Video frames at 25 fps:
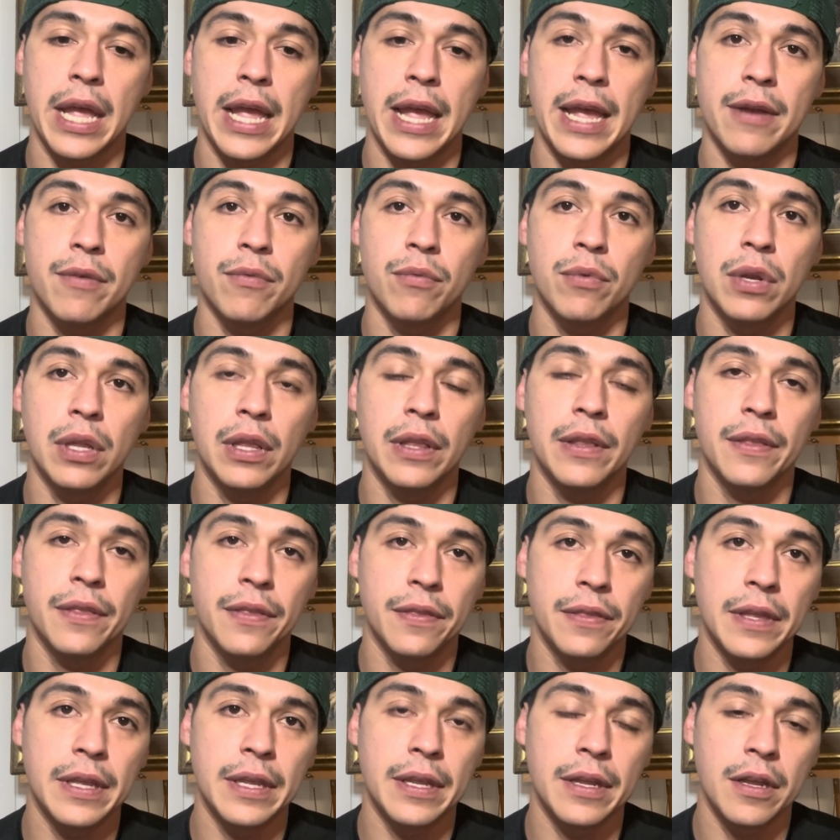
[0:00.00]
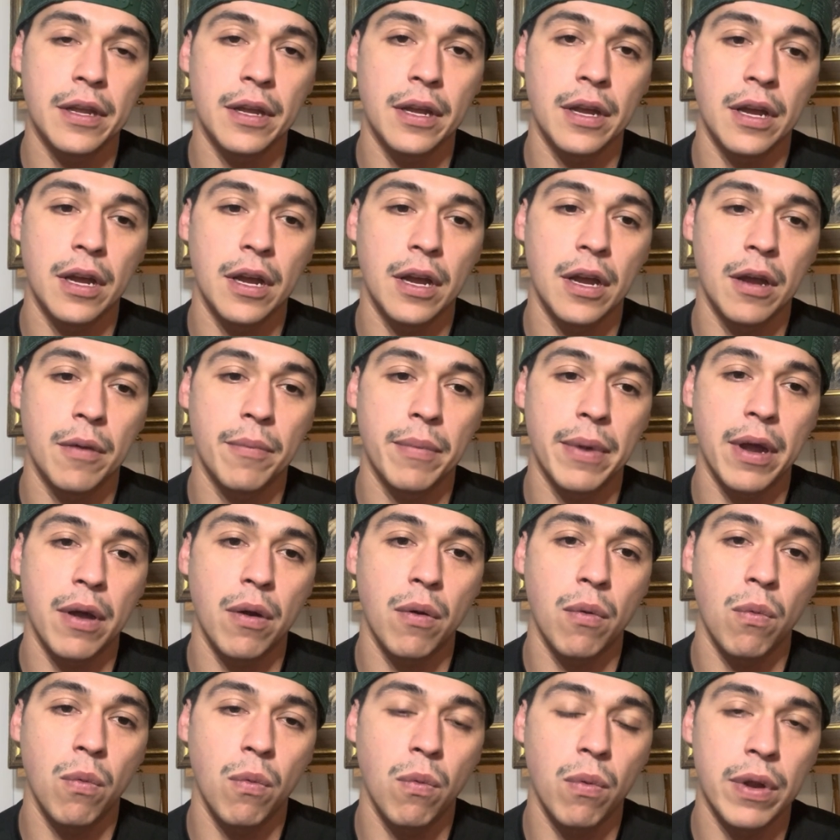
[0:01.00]
and really think
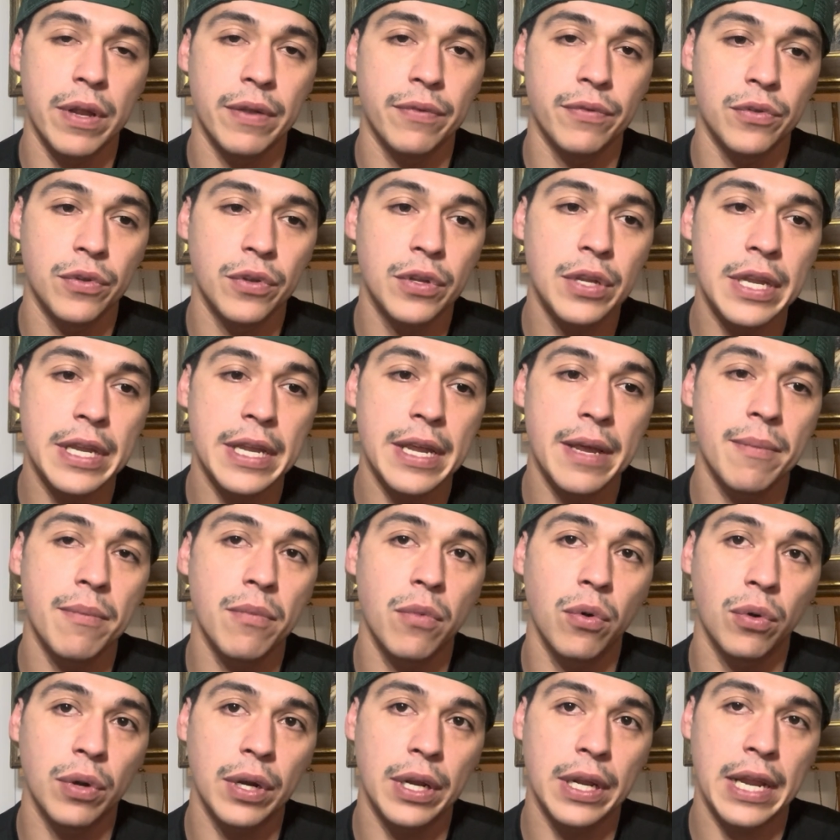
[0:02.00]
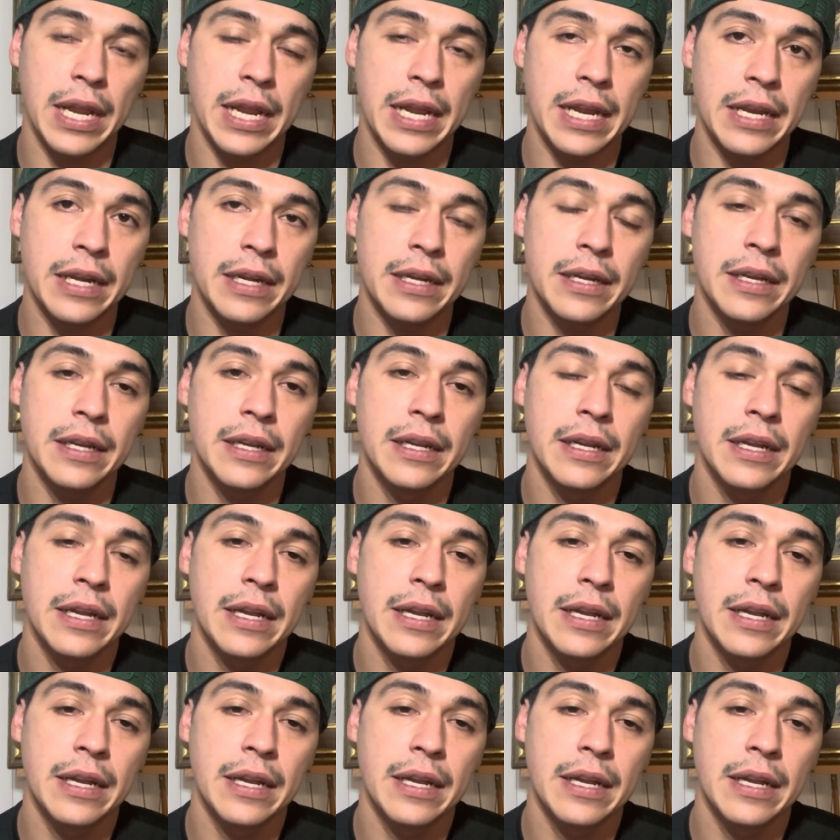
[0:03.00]
about, if you can get more gain,